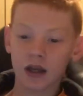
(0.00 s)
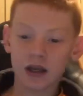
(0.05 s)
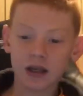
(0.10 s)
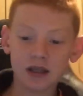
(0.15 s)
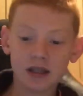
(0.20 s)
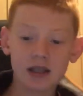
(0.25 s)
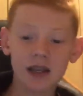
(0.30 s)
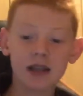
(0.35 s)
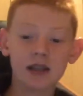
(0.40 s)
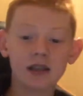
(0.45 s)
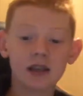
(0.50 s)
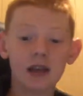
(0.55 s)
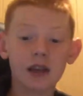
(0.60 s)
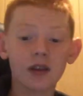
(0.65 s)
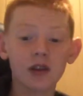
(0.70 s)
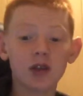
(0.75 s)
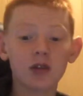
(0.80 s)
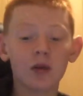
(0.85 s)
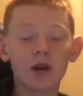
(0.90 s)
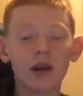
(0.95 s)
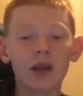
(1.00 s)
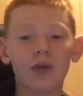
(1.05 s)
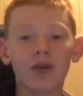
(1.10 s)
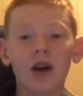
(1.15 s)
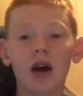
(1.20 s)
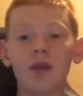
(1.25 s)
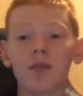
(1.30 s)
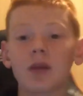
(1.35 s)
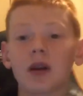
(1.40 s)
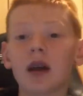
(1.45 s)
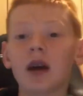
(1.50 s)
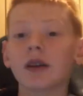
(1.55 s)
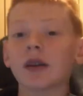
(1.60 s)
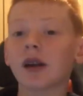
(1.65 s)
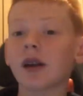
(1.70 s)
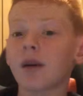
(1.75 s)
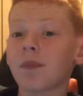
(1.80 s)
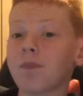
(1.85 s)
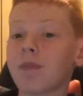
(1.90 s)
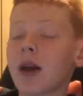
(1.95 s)
City, in the 23rd minute,
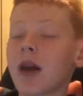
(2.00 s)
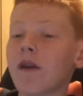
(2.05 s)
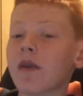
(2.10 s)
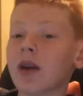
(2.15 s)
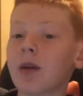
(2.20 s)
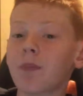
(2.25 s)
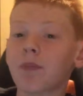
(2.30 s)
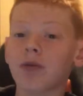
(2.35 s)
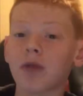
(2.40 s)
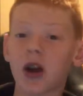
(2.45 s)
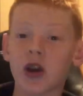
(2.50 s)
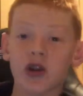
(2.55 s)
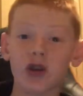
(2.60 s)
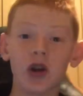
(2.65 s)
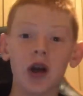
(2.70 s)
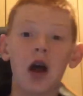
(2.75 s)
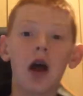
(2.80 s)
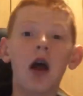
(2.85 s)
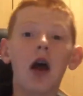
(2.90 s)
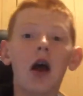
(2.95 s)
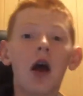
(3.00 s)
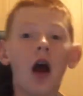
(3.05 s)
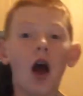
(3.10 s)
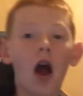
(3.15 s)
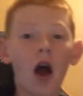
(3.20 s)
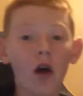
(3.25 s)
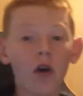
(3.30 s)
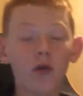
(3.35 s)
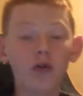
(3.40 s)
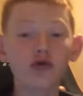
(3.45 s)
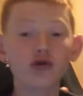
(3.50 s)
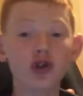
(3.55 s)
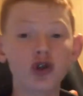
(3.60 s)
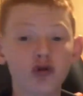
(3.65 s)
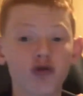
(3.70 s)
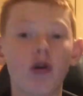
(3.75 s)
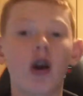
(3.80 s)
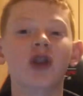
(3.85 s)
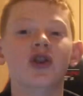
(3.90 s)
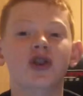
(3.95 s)
had a period of pressure
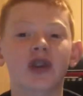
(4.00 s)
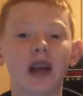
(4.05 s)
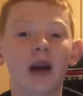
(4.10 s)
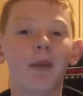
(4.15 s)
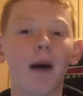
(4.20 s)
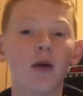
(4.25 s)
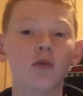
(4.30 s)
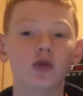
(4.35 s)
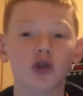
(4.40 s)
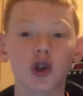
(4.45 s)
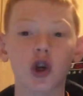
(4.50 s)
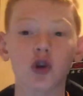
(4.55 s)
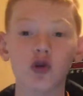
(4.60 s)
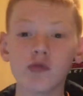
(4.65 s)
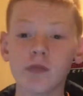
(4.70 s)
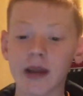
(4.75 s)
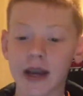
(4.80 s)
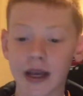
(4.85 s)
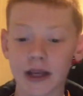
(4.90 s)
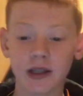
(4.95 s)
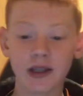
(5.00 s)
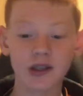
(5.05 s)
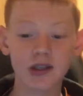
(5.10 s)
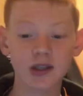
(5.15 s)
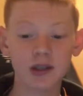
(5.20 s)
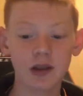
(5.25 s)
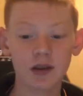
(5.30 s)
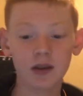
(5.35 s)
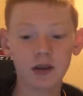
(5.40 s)
stretching about 2 minutes.